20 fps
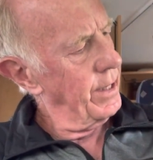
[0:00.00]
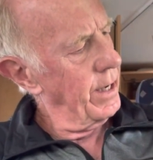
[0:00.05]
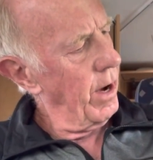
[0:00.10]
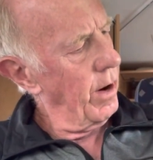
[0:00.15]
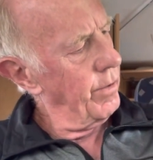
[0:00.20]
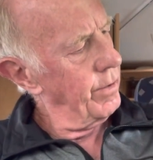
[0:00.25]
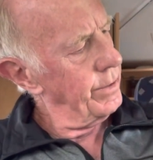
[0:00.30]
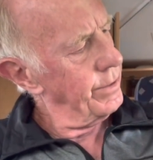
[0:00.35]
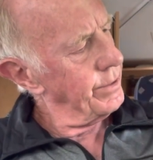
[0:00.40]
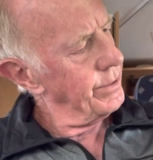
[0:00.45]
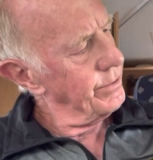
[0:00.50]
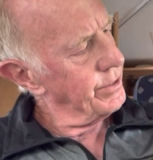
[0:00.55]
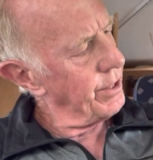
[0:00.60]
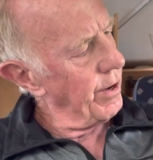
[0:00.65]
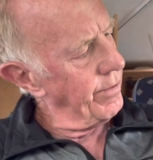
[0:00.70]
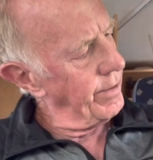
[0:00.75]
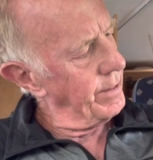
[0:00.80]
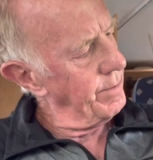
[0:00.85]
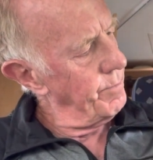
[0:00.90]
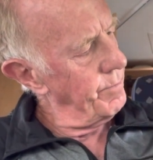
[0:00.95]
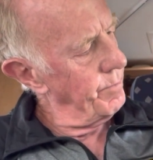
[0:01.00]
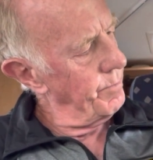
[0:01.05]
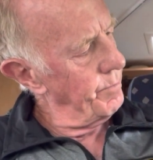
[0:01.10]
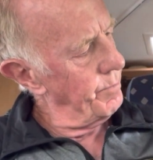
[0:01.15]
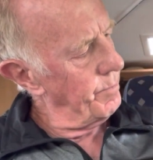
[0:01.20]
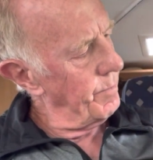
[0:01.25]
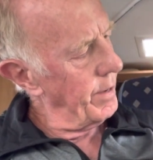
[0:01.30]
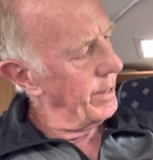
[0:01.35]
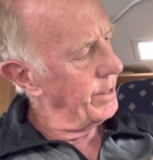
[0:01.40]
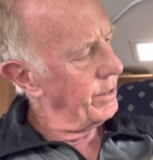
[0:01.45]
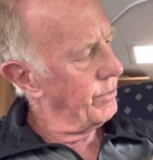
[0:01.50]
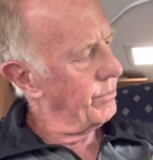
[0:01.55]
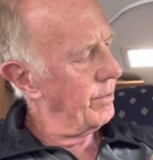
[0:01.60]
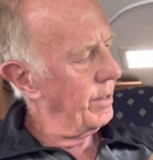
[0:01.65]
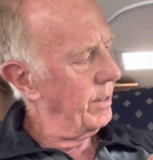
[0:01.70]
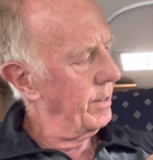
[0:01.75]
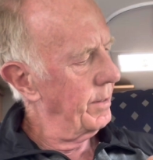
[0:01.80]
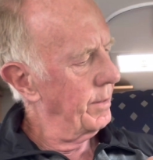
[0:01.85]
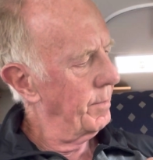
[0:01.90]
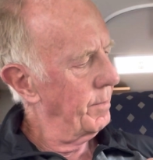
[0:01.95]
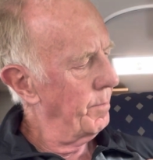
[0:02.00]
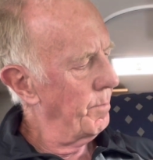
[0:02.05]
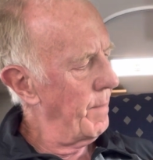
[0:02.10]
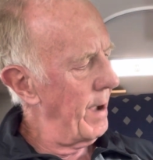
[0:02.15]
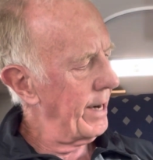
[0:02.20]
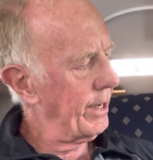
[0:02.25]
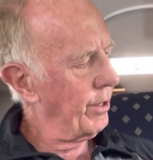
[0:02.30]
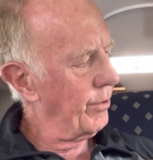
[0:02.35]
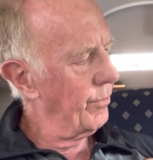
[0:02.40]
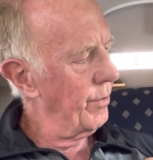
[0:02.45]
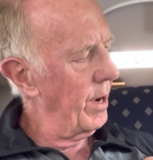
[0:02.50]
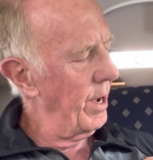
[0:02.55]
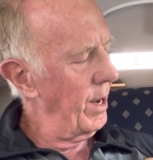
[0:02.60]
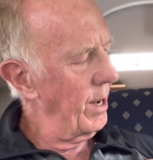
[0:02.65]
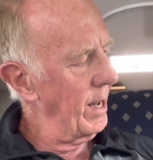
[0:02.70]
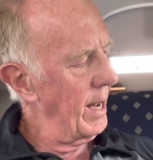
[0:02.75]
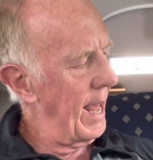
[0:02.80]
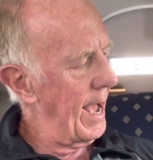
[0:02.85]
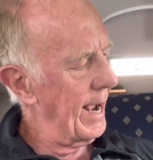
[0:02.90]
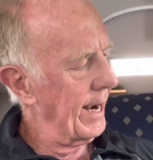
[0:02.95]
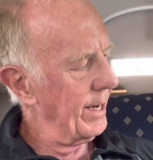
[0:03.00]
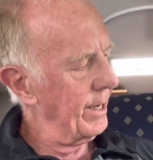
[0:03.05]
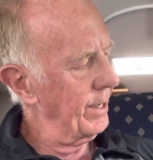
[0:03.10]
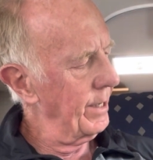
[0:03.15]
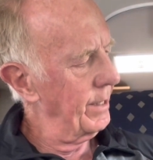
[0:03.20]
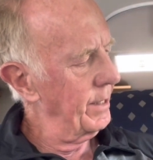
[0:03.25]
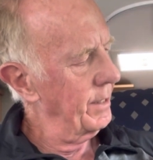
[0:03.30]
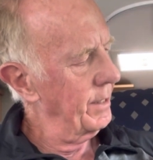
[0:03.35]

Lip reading: Mecra Lang.